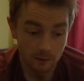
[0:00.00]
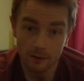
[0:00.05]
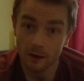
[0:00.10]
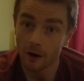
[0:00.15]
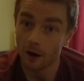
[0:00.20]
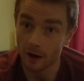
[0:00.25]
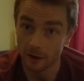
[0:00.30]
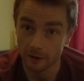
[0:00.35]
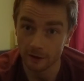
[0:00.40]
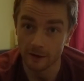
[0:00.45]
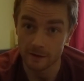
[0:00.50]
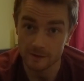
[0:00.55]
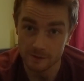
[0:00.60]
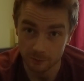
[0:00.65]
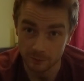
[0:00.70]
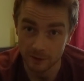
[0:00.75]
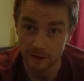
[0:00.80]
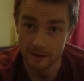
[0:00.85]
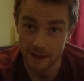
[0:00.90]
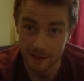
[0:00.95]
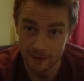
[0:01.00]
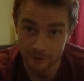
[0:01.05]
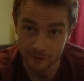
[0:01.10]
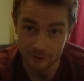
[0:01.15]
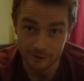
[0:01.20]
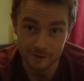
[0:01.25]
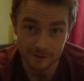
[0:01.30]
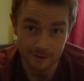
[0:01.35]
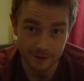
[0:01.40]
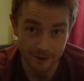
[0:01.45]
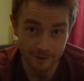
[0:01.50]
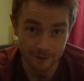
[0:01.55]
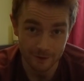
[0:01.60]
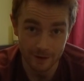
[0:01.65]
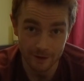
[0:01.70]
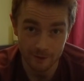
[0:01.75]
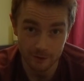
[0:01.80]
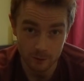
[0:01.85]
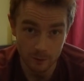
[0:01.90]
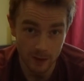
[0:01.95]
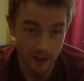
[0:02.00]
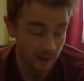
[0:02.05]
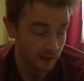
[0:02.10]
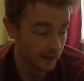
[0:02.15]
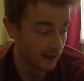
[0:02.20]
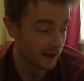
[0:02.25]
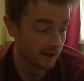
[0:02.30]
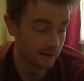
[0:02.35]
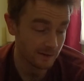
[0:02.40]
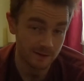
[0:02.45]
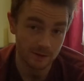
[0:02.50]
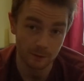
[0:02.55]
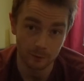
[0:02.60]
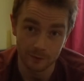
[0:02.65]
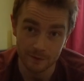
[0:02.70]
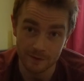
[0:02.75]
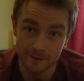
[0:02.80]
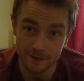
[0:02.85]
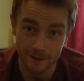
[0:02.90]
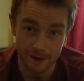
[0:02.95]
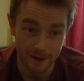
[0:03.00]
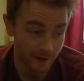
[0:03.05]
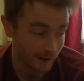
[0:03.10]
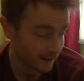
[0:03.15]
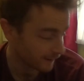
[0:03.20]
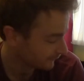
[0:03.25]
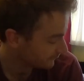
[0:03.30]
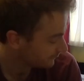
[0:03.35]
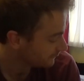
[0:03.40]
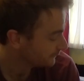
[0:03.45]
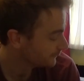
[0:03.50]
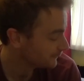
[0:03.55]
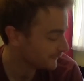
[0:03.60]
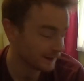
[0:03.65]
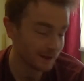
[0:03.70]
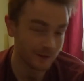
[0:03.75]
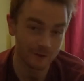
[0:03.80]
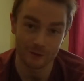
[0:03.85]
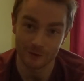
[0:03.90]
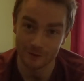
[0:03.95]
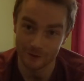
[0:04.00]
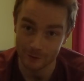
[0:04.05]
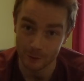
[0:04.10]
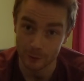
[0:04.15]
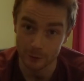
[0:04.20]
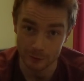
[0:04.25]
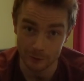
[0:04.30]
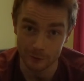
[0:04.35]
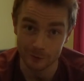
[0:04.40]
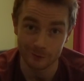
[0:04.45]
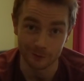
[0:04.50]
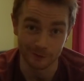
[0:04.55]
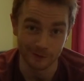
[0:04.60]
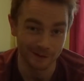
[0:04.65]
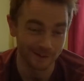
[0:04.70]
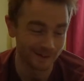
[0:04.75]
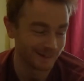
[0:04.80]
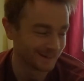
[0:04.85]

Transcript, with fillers: highlight some of the dangers out there as well as the ones that are delicious or useful.